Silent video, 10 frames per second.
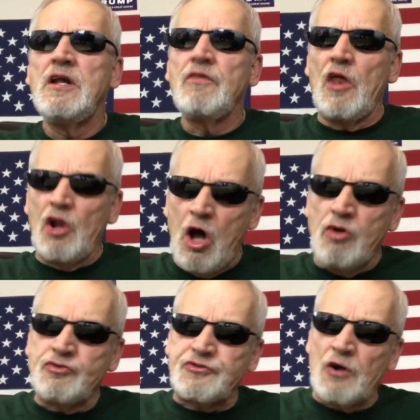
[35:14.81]
the
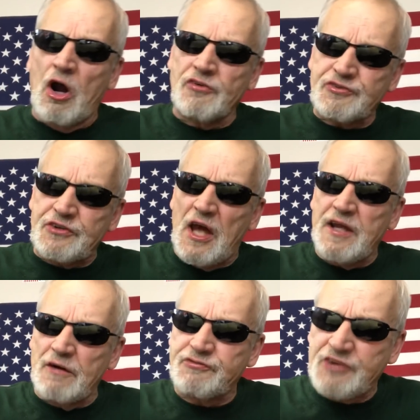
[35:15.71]
Lone Star State
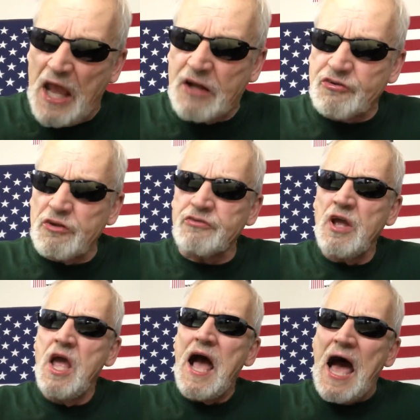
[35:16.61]
of Texas.
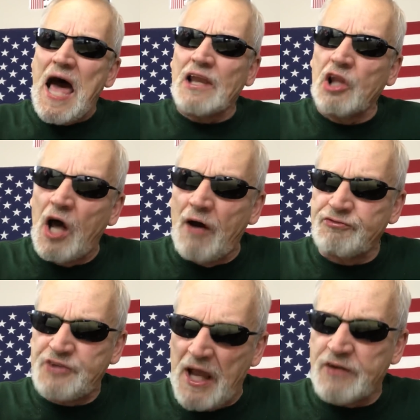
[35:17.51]
I love
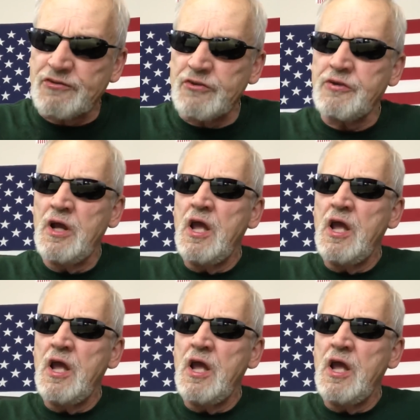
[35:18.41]
Texas.